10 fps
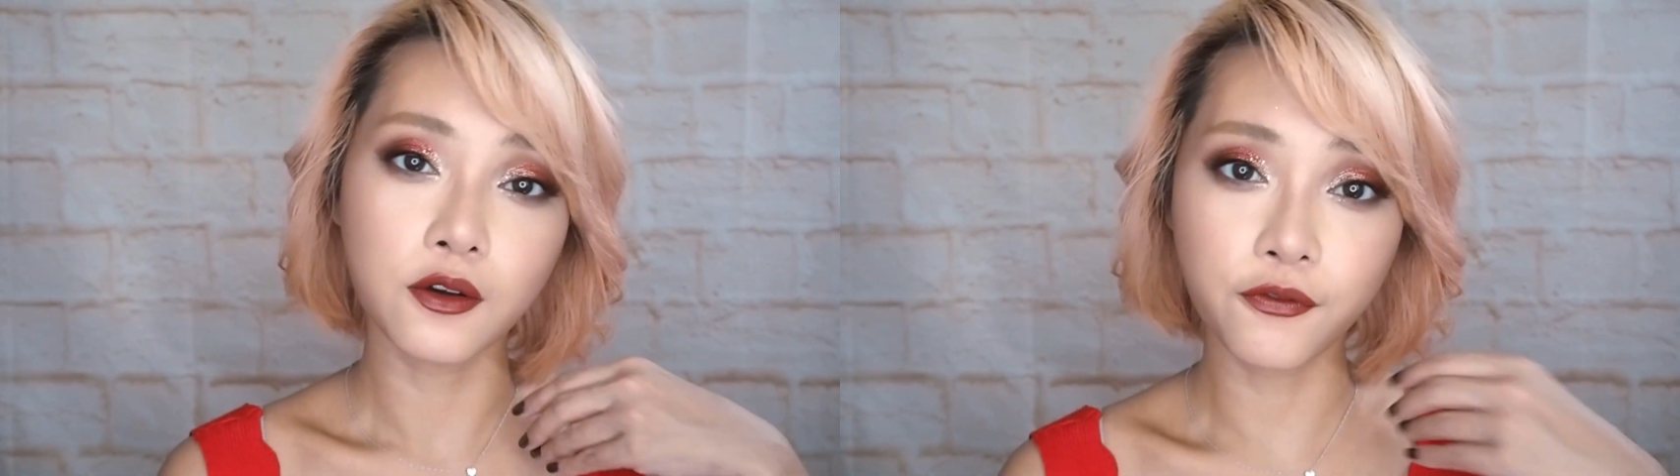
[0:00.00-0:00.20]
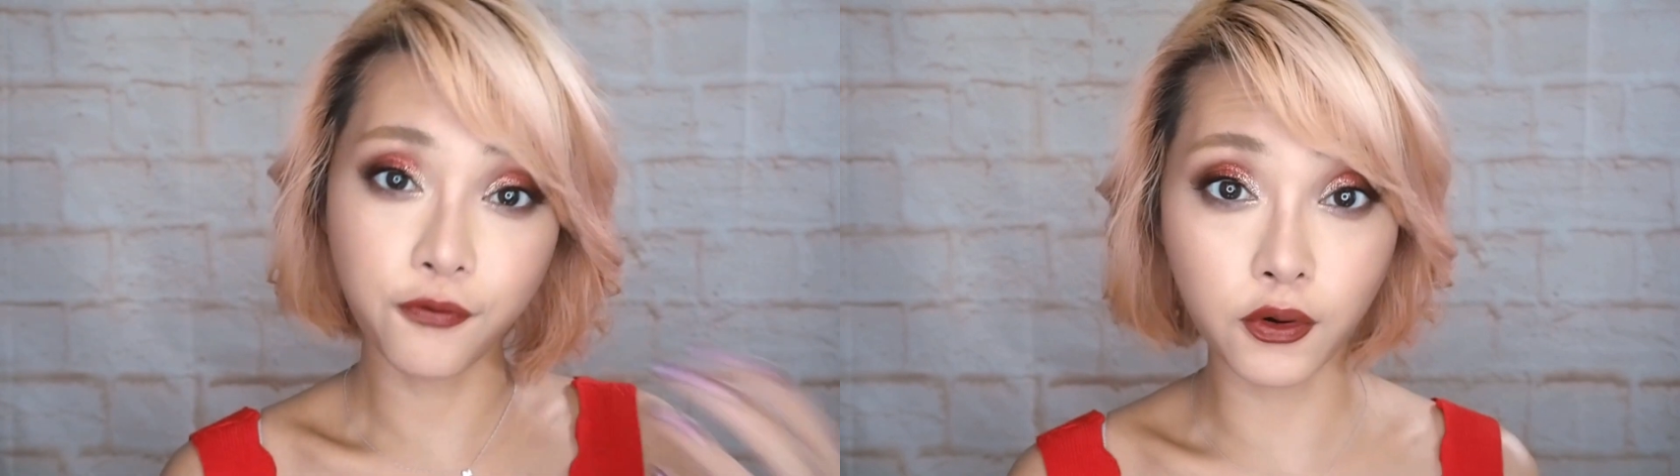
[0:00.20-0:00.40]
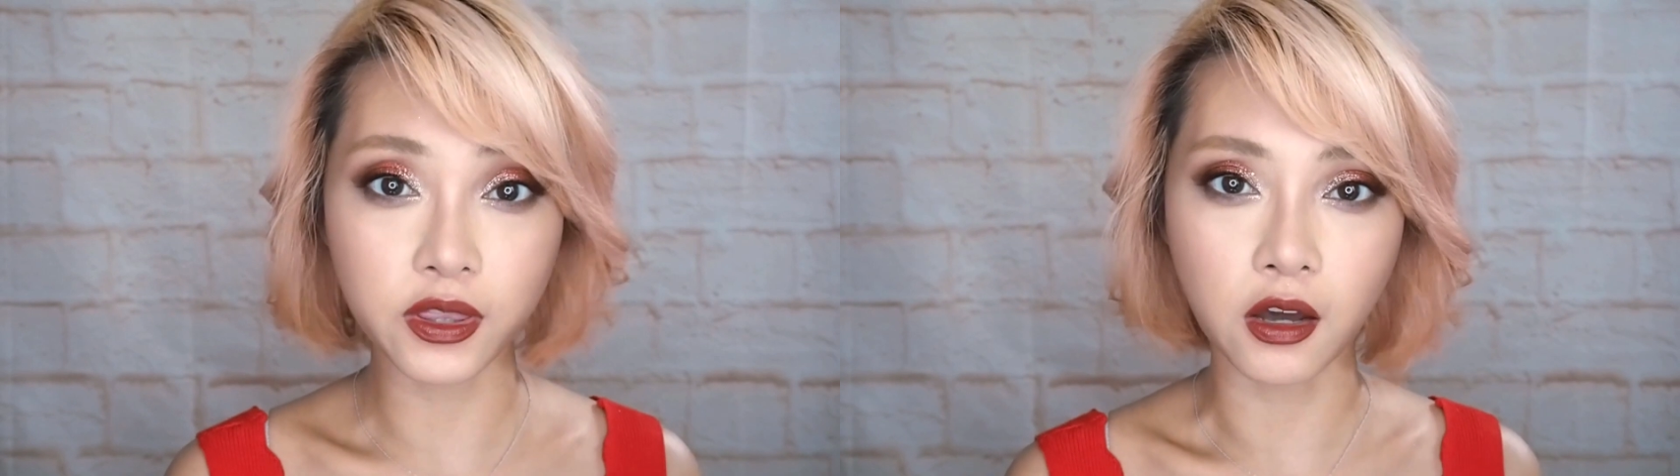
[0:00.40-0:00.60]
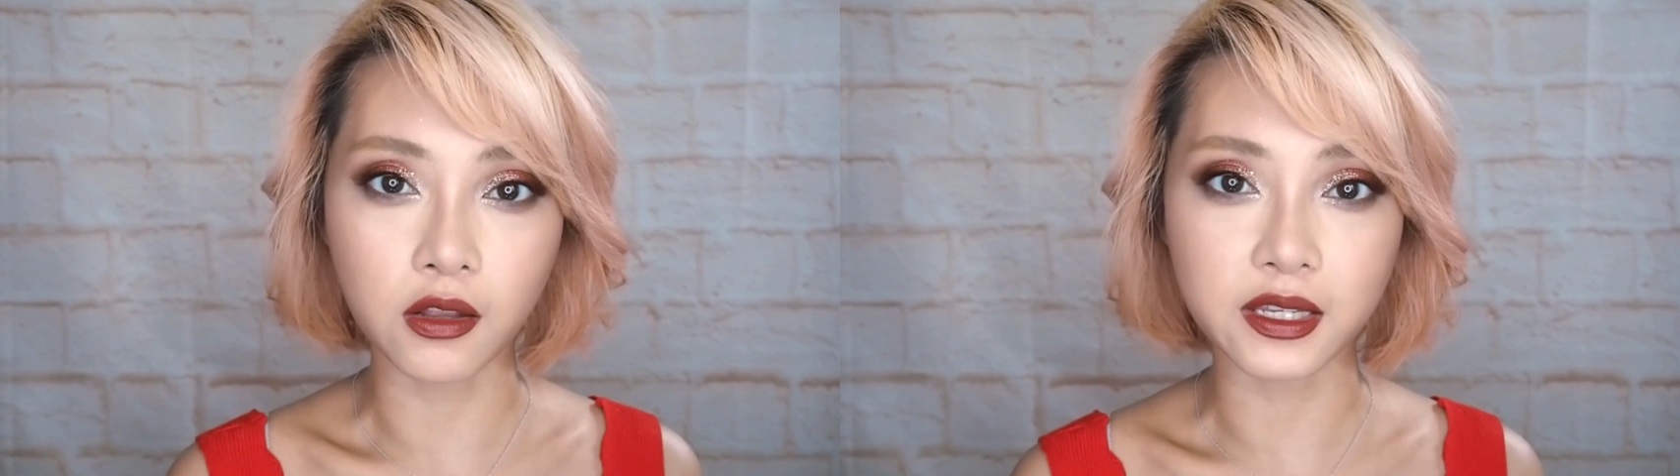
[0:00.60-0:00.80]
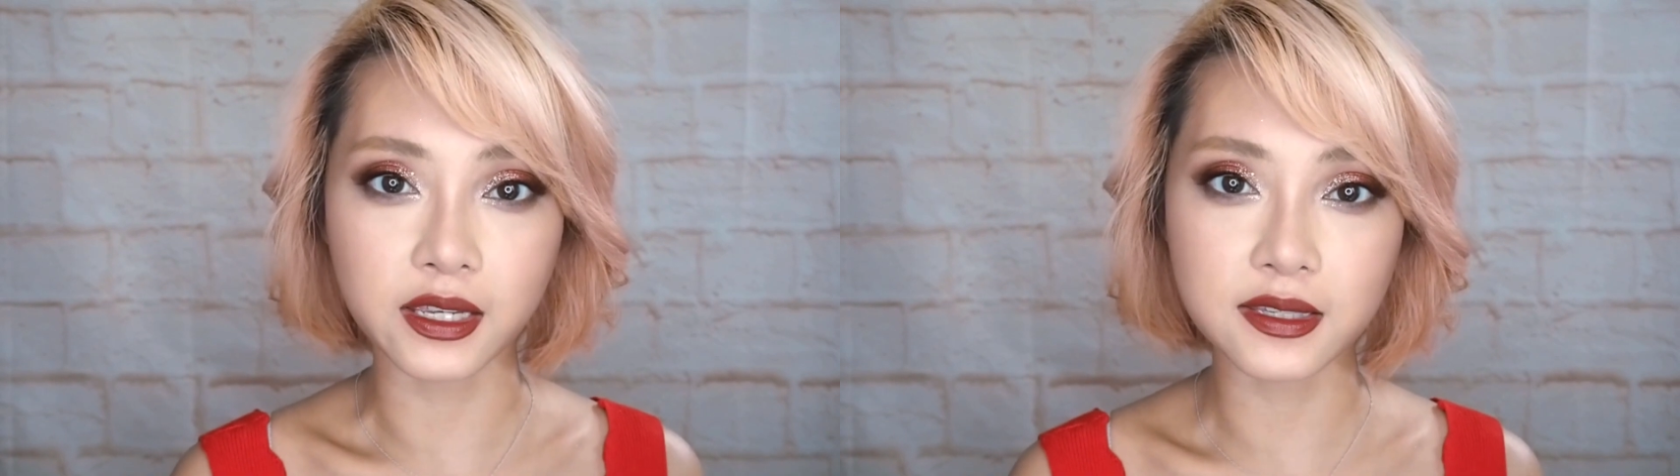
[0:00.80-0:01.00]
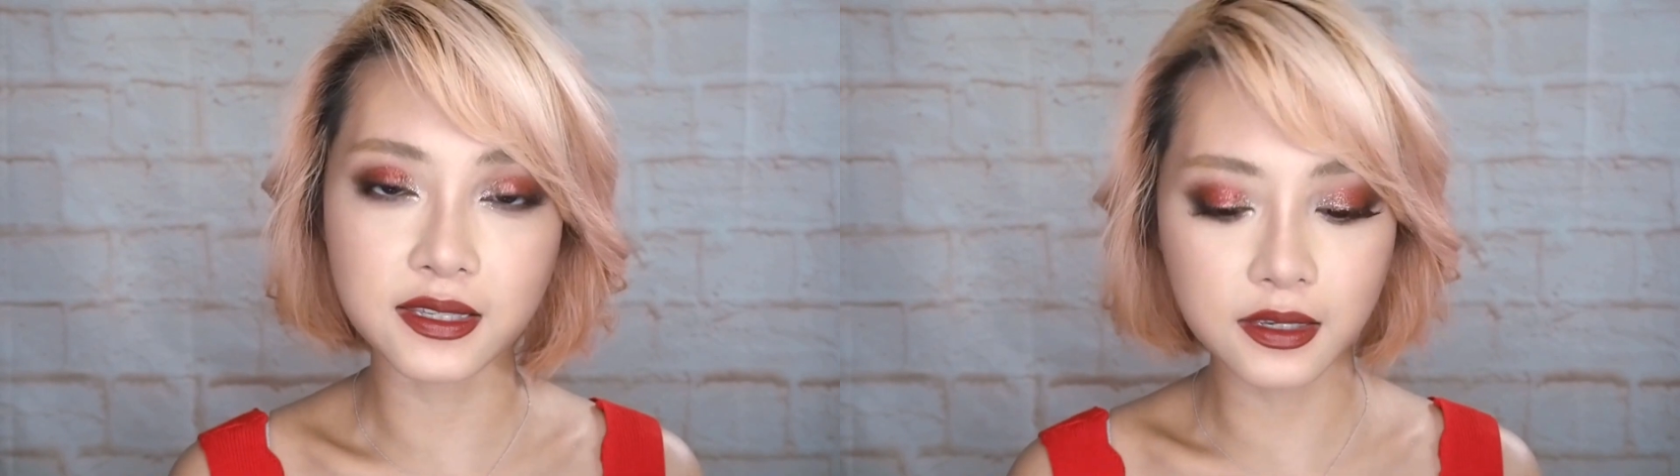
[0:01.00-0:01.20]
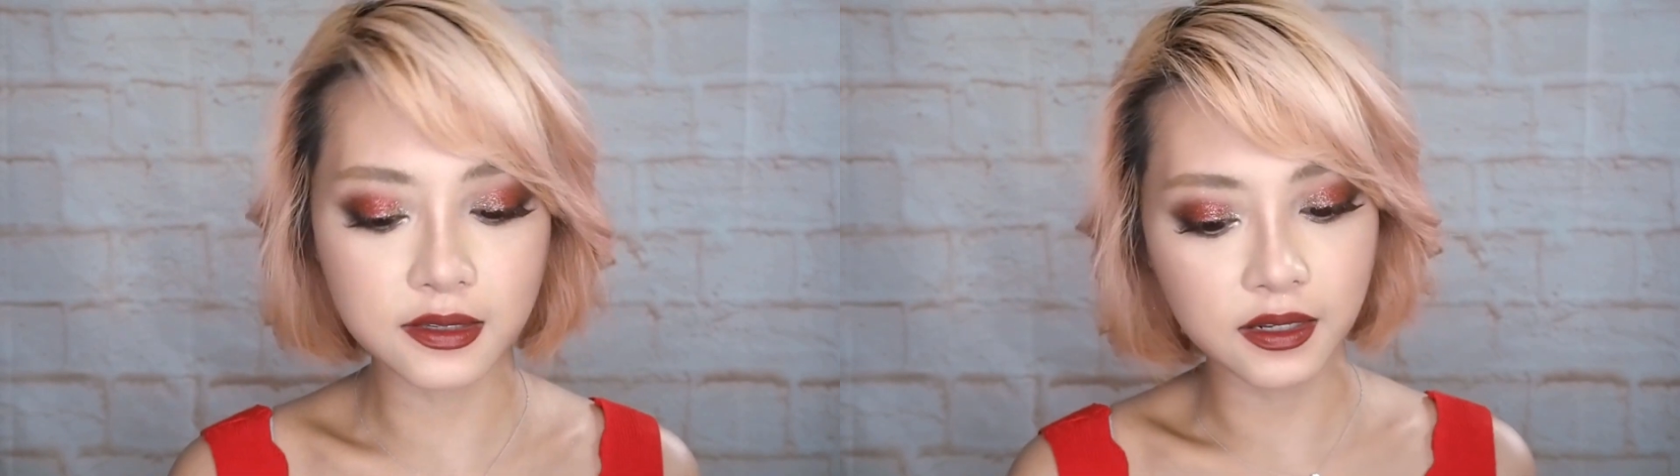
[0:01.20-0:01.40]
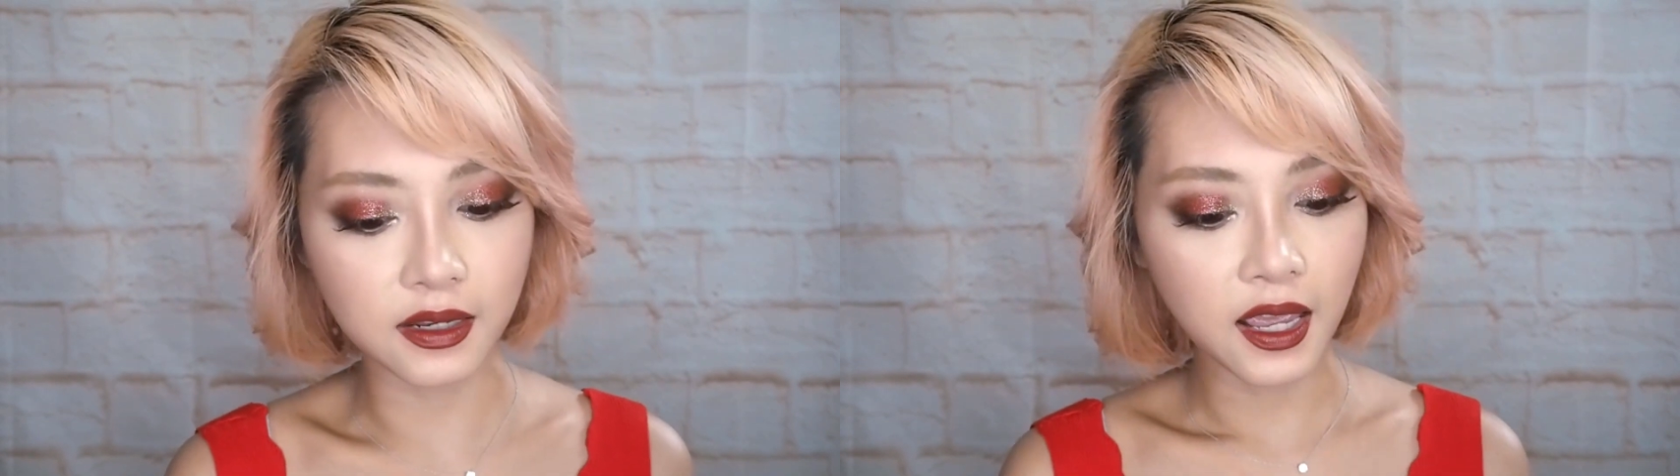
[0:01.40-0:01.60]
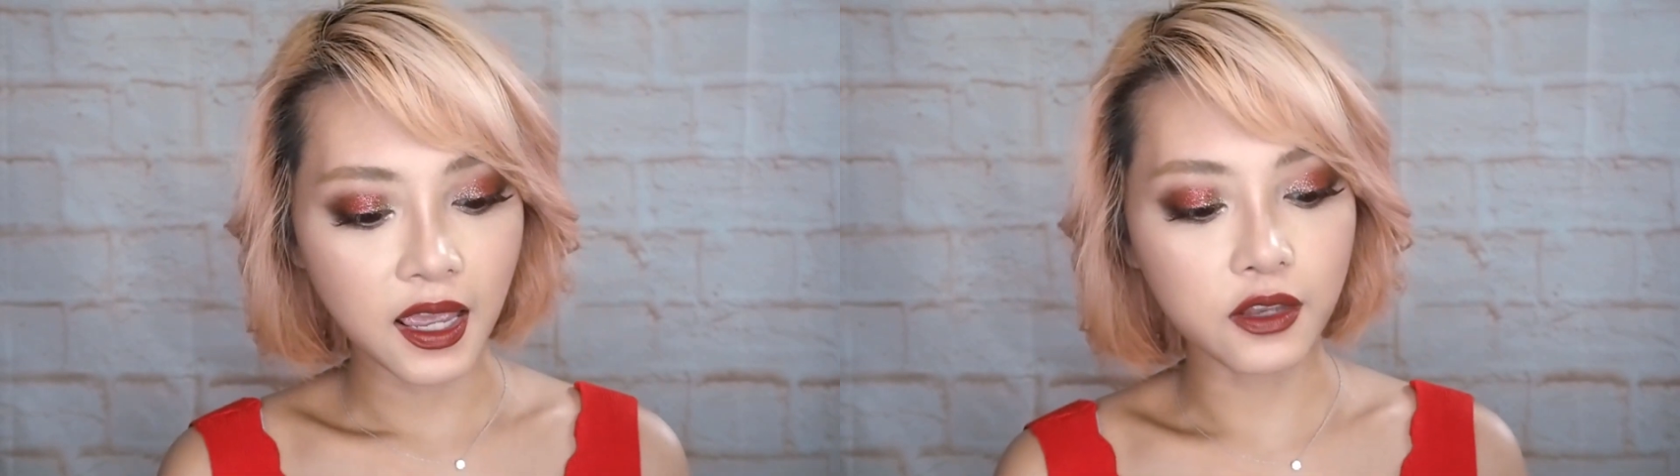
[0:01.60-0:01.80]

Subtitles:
for the holiday season,